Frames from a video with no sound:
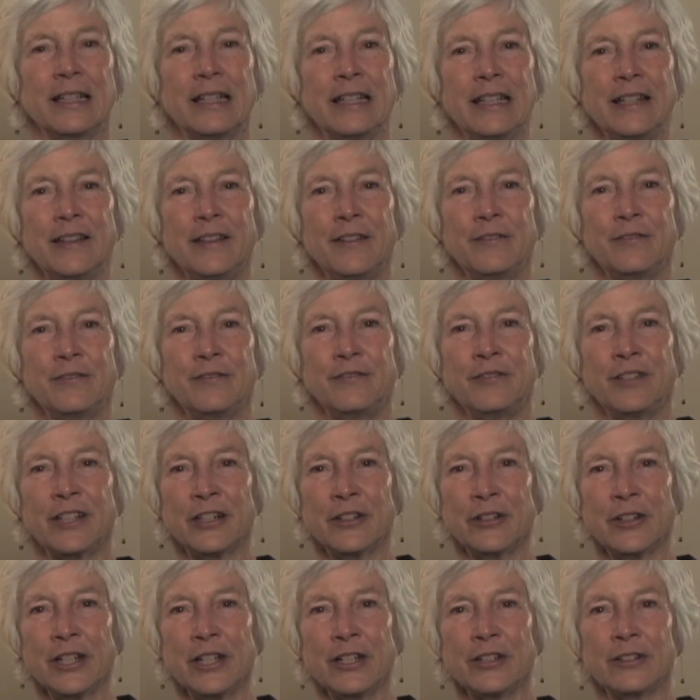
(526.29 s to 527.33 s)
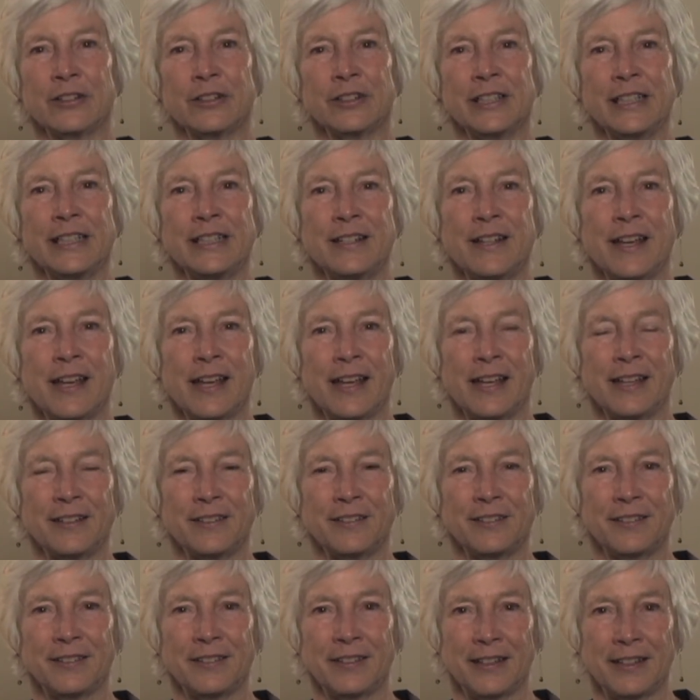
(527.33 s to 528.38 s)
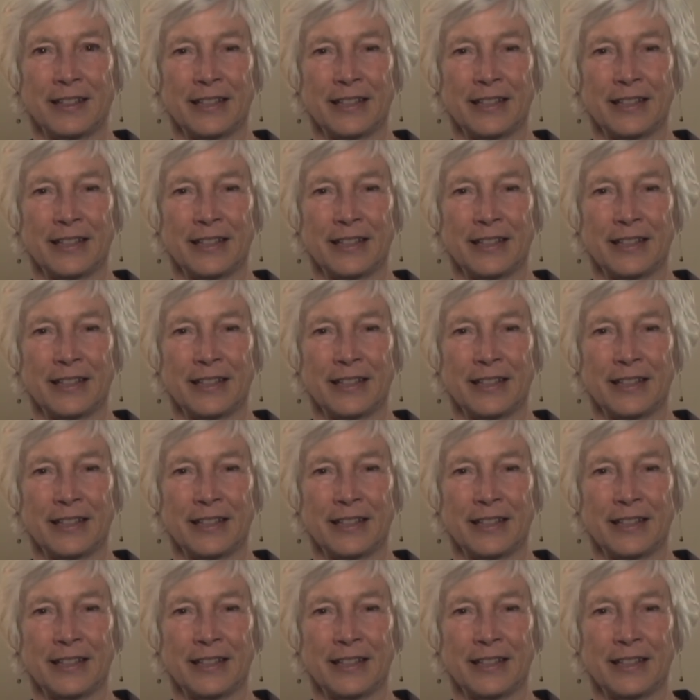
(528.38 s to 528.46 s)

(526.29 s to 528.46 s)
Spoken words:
In the very early days,